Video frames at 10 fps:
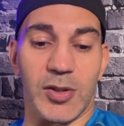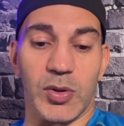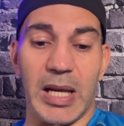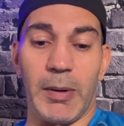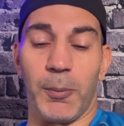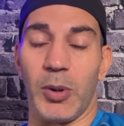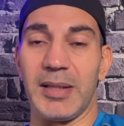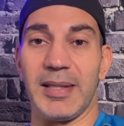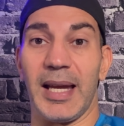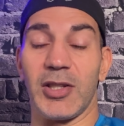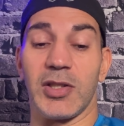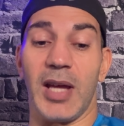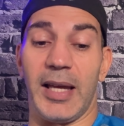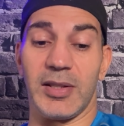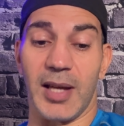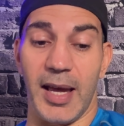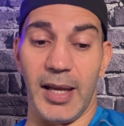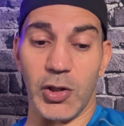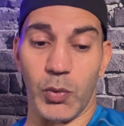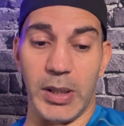So Sam LaPorta is sitting as tight
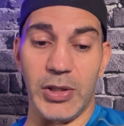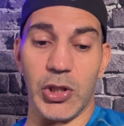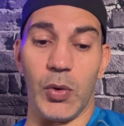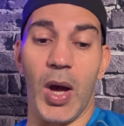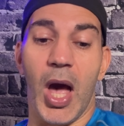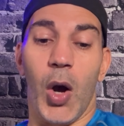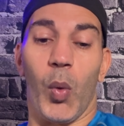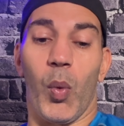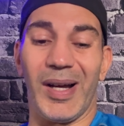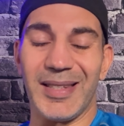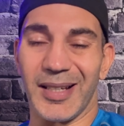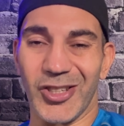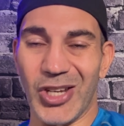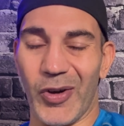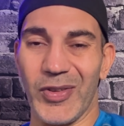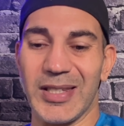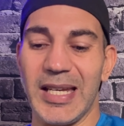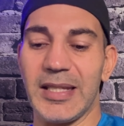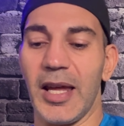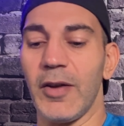end 22, 1 touchdown on the
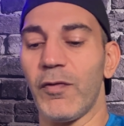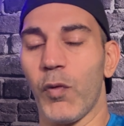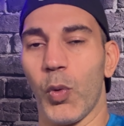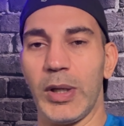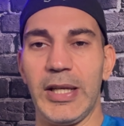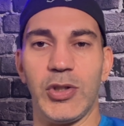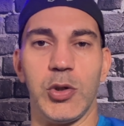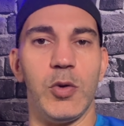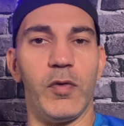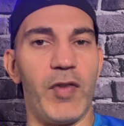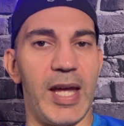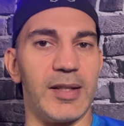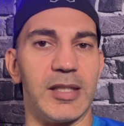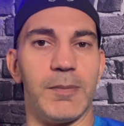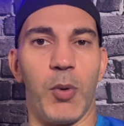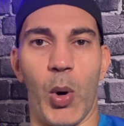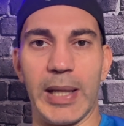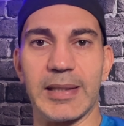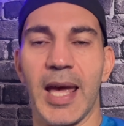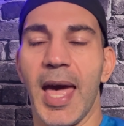season, and 42 fantasy
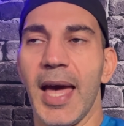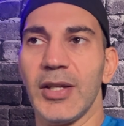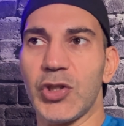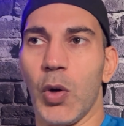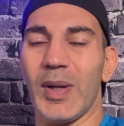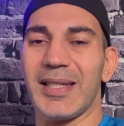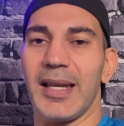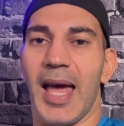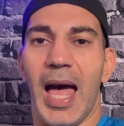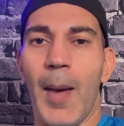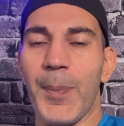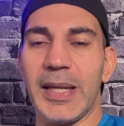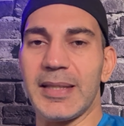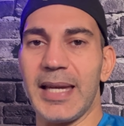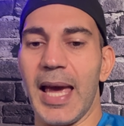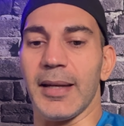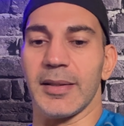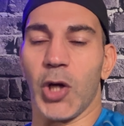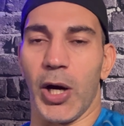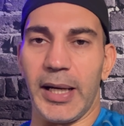points. So what's going to happen is, again,
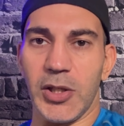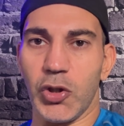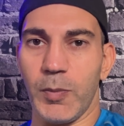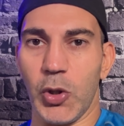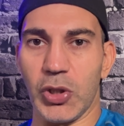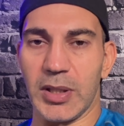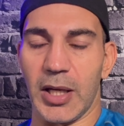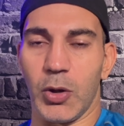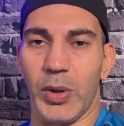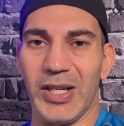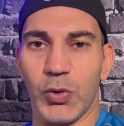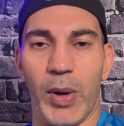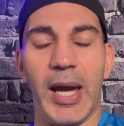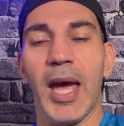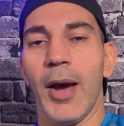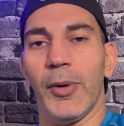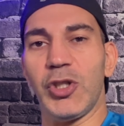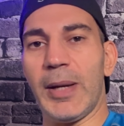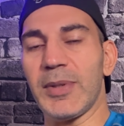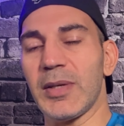target distribution is going to go his way with
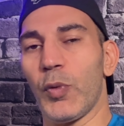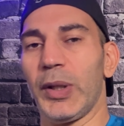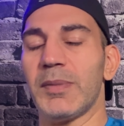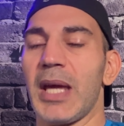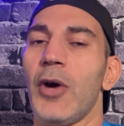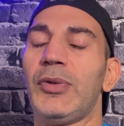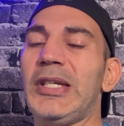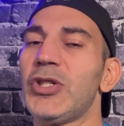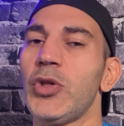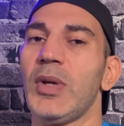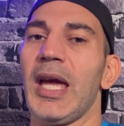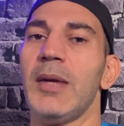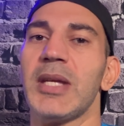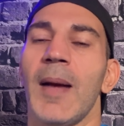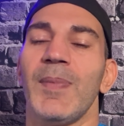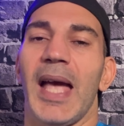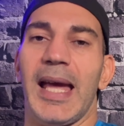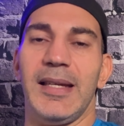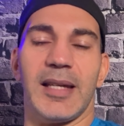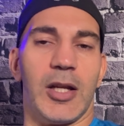Jameson Williams out these 2 games,
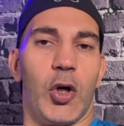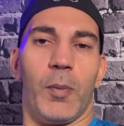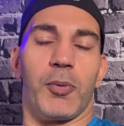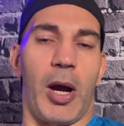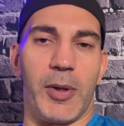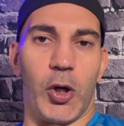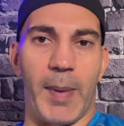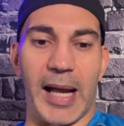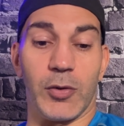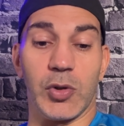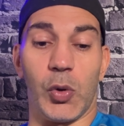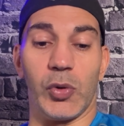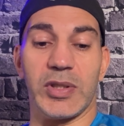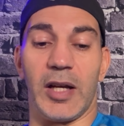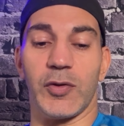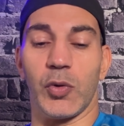and he's going to probably go back to his old self.